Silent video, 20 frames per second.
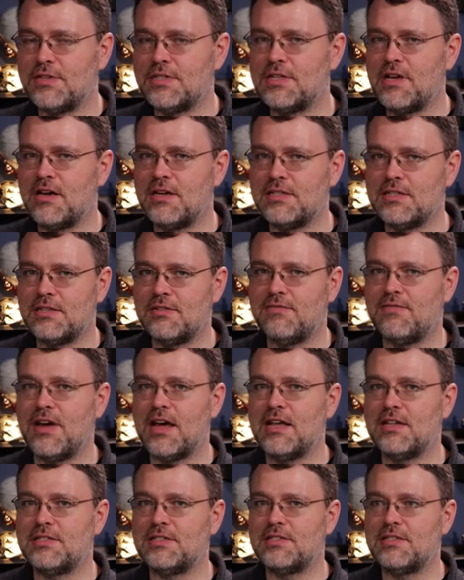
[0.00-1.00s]
It's not as
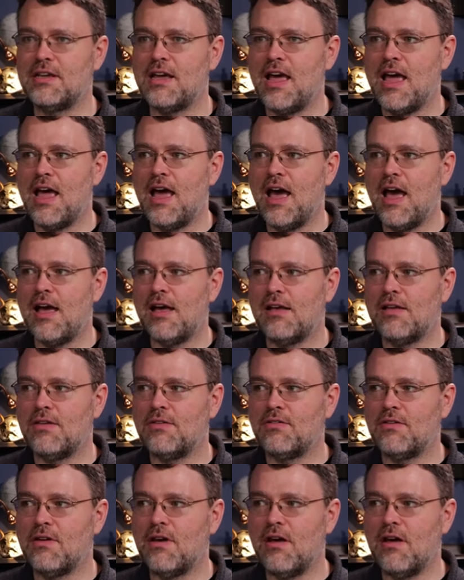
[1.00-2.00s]
advanced as